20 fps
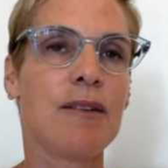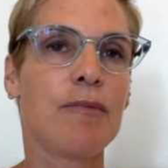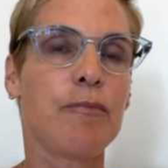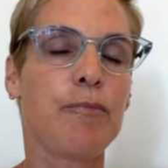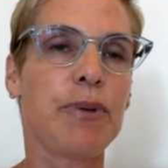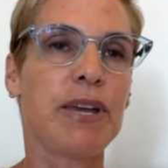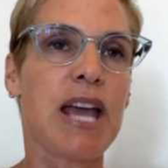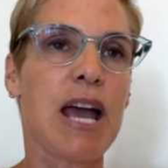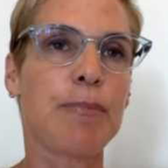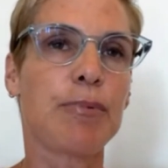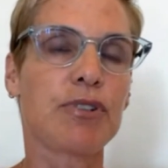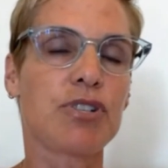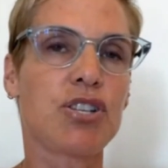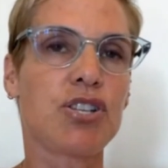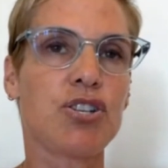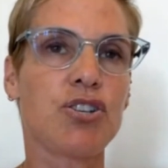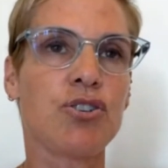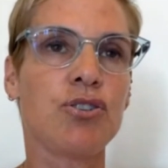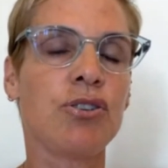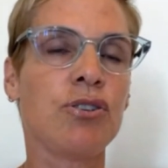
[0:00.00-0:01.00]
be able
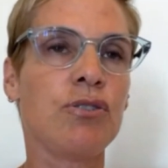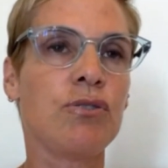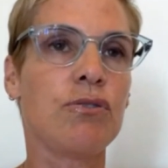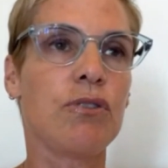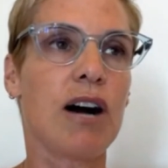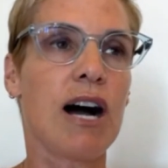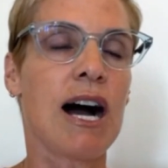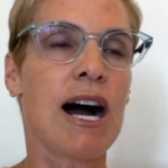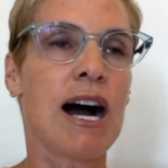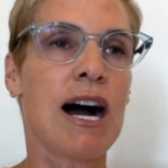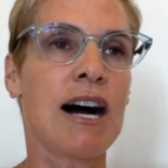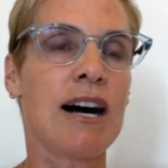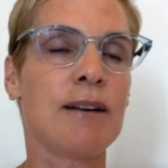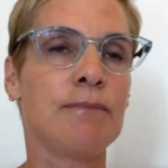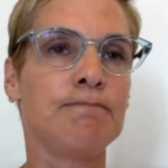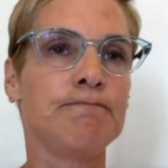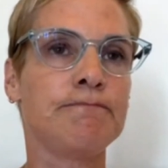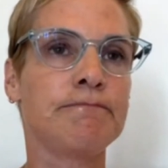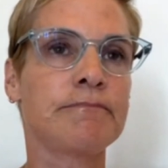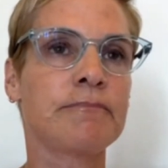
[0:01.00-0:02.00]
to,
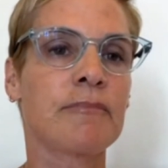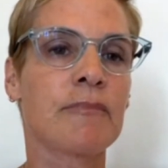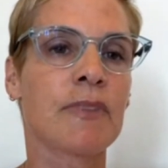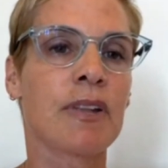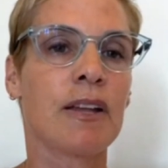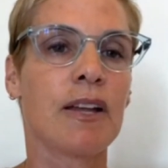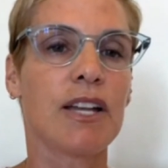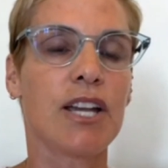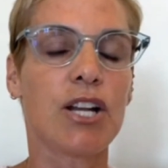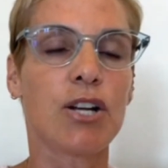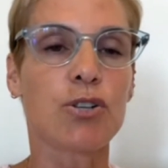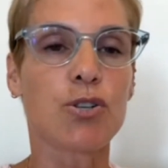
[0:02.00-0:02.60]
you know,